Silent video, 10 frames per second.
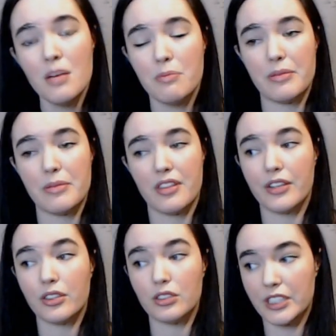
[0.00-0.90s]
Maybe
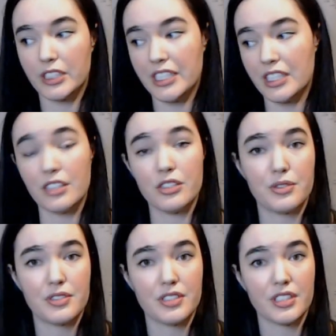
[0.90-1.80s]
they're learning a new
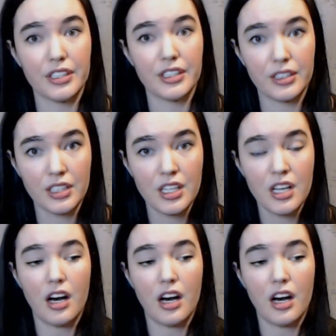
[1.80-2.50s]
skill.